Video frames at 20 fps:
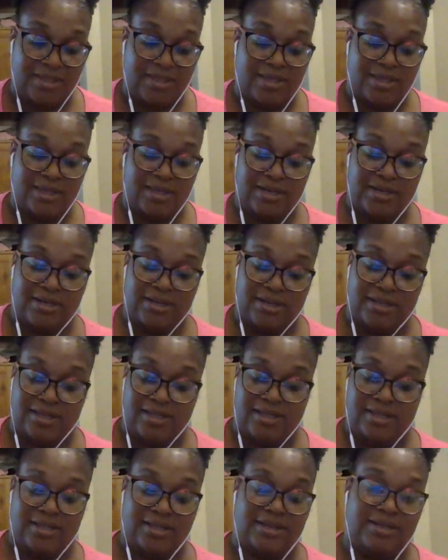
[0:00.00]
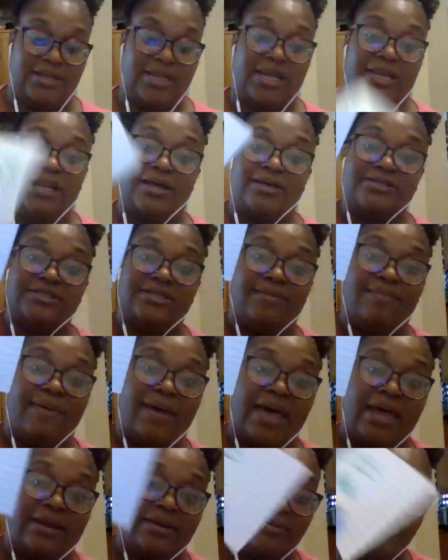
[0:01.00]
And they lost the
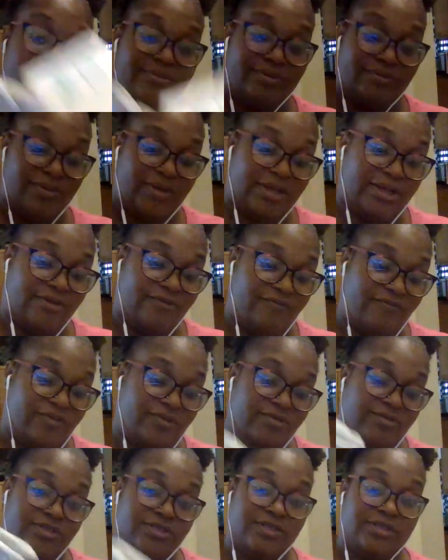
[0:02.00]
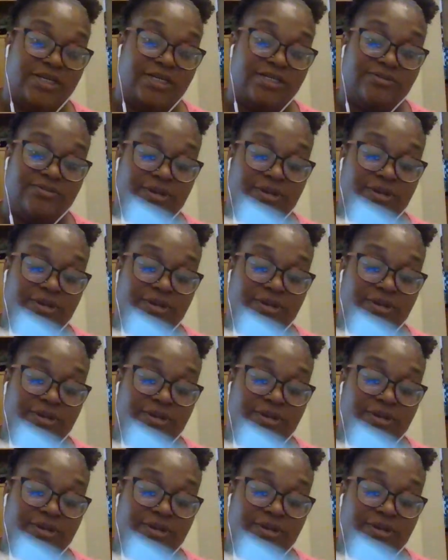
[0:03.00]
battle with confusion. That's